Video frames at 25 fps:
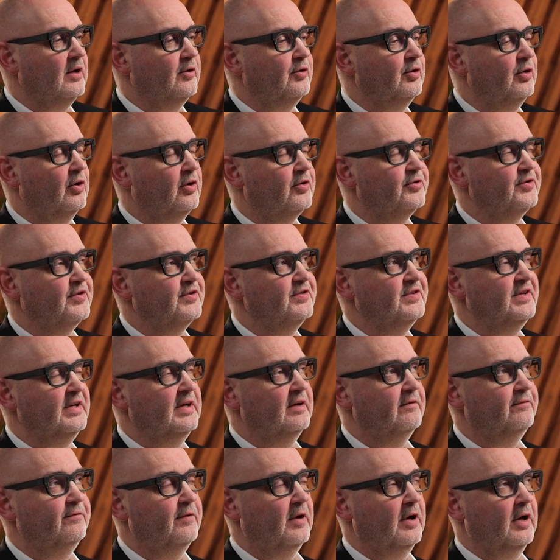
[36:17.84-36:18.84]
Do you also see
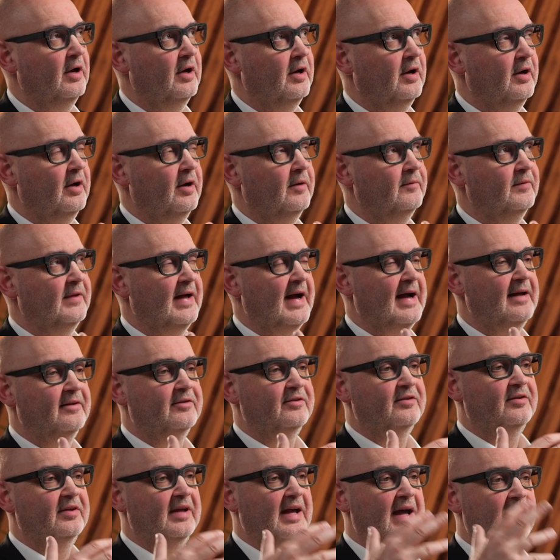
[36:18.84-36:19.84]
if
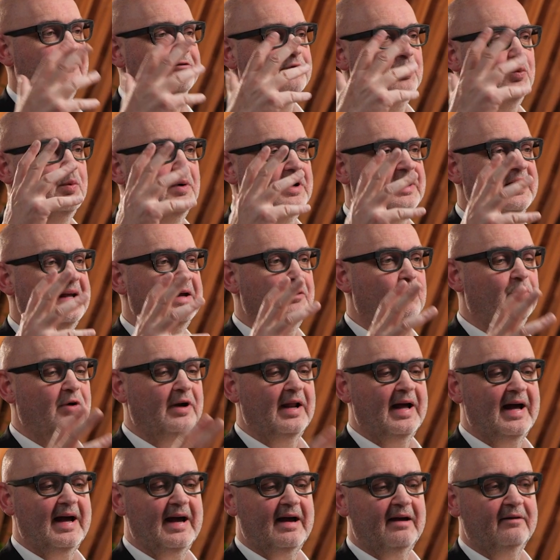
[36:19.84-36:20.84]
that everybody
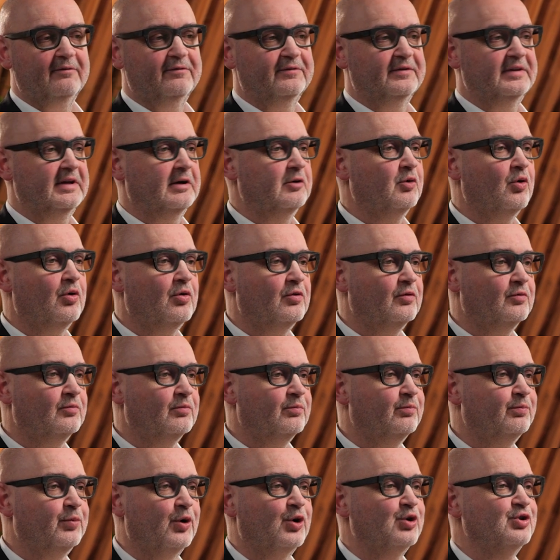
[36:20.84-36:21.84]
will have their
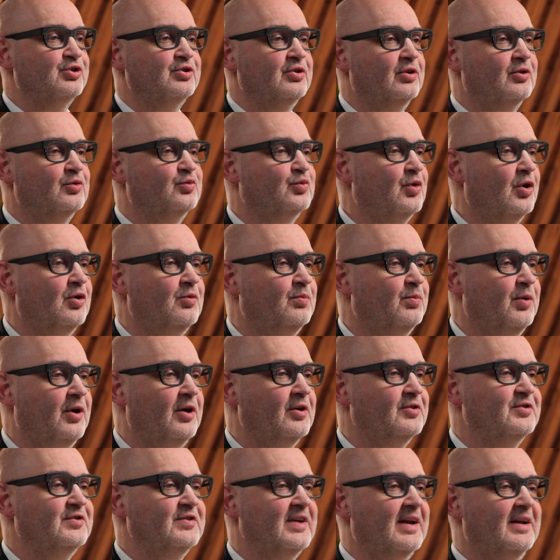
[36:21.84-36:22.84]
own personal
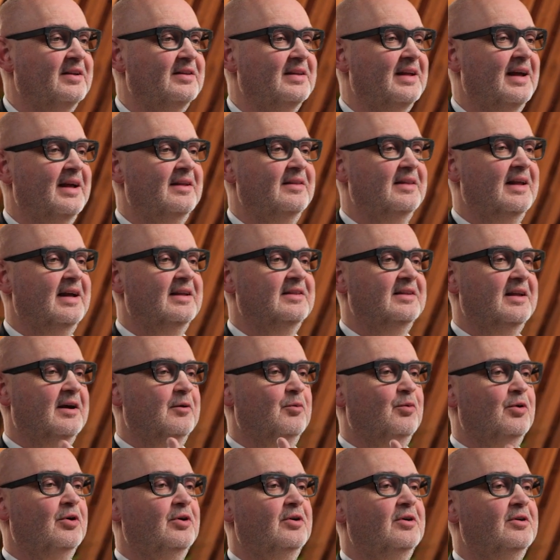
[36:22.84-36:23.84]
robots, and that they
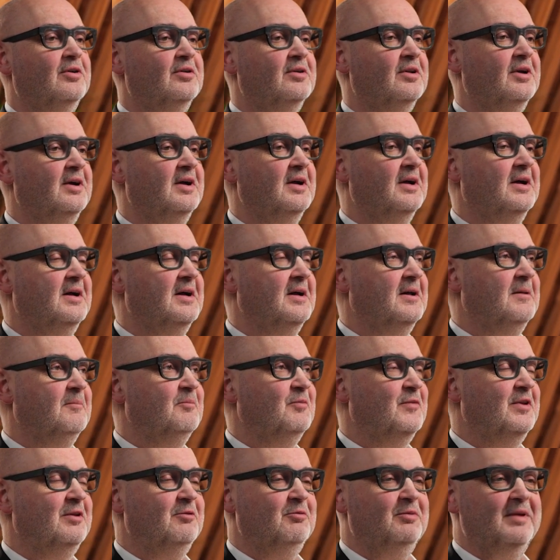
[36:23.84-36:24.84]
will,
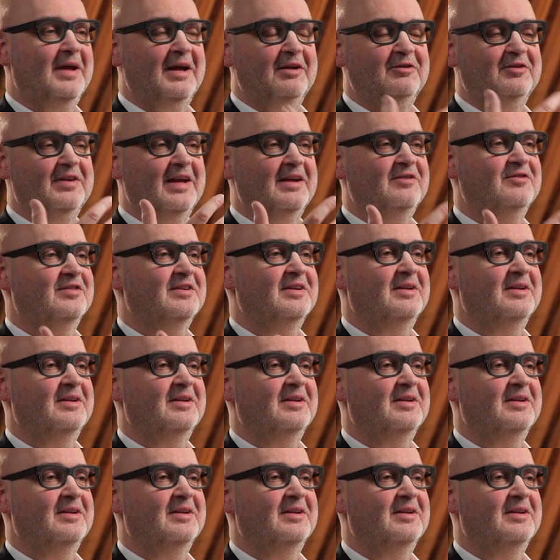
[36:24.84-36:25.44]
it's